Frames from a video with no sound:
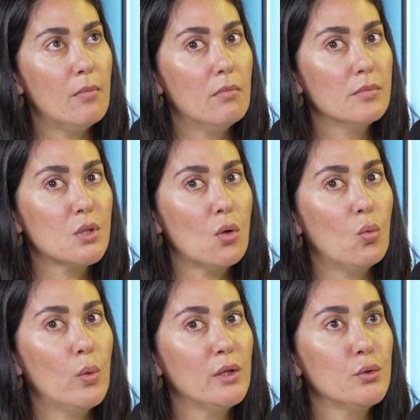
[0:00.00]
So
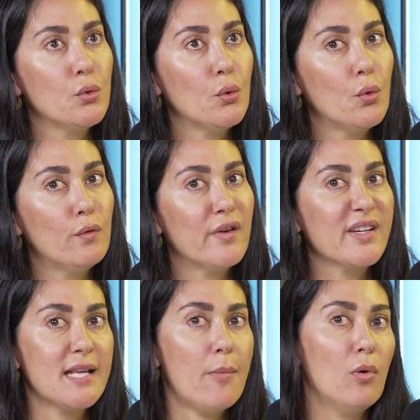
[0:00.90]
we'll do, for
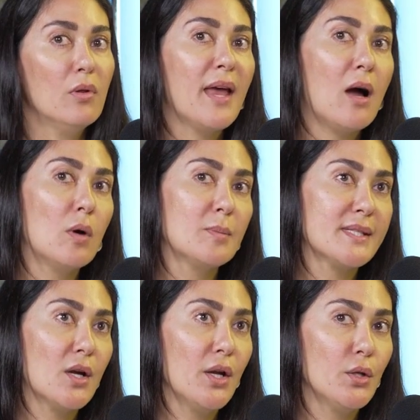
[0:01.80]
example, now I'm
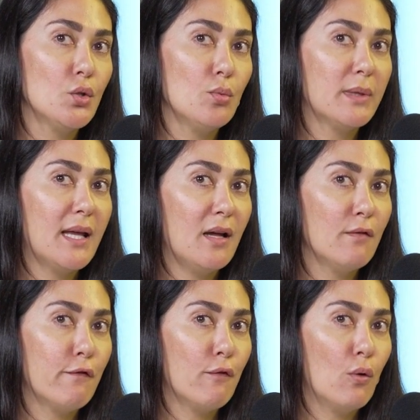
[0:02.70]
starting to plan
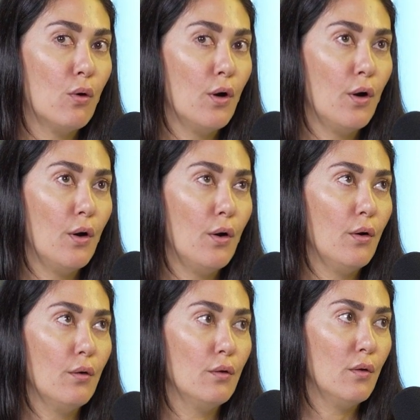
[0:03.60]
for
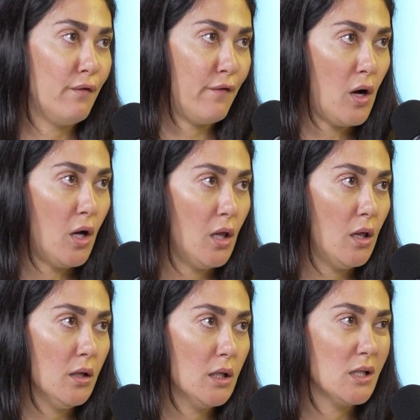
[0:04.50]
the fall
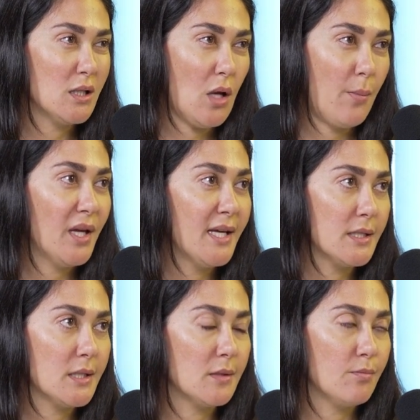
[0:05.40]
because summer
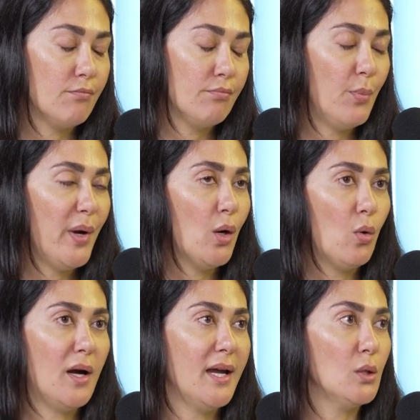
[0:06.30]
gets pretty
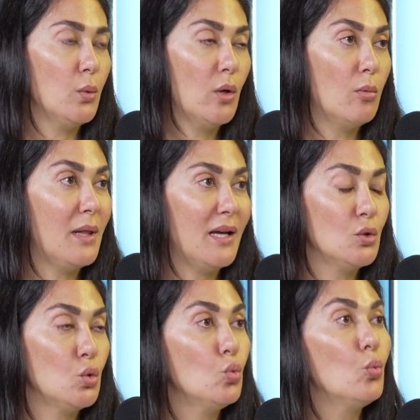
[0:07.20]
quiet. We don't plan
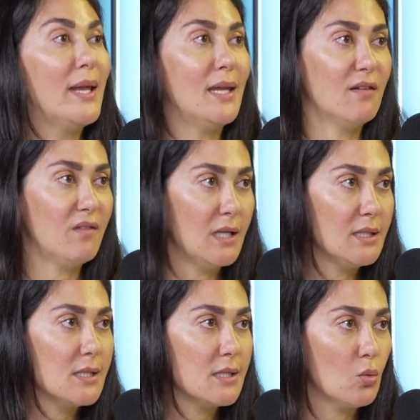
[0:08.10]
too many
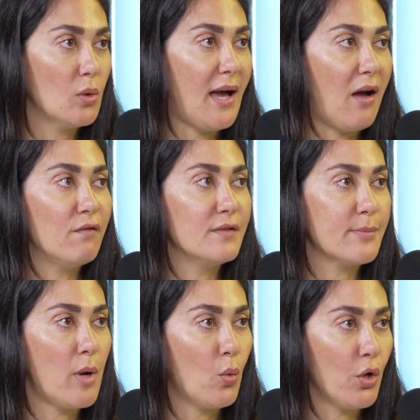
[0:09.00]
events. We'll have
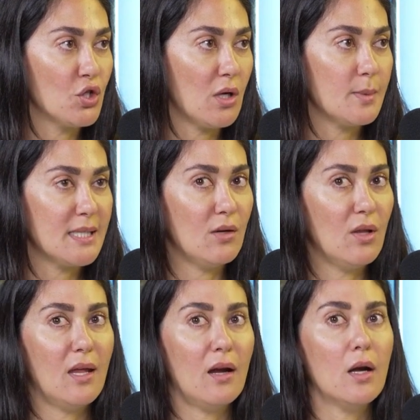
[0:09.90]
small workshops here
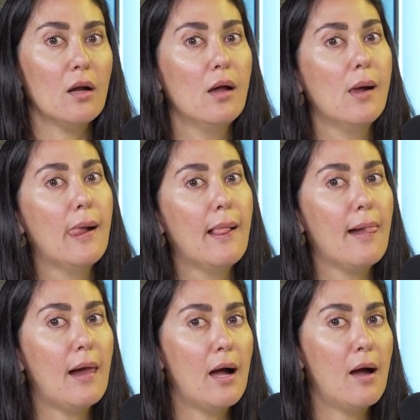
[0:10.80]
and there.
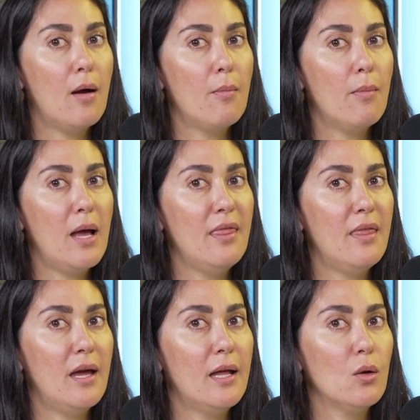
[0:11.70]
And
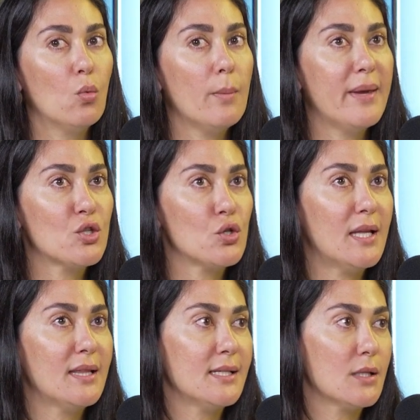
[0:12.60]
then we make sure
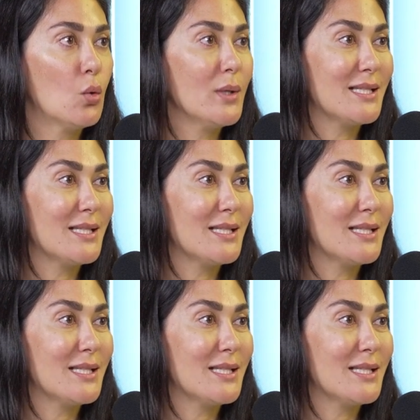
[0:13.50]
that there's always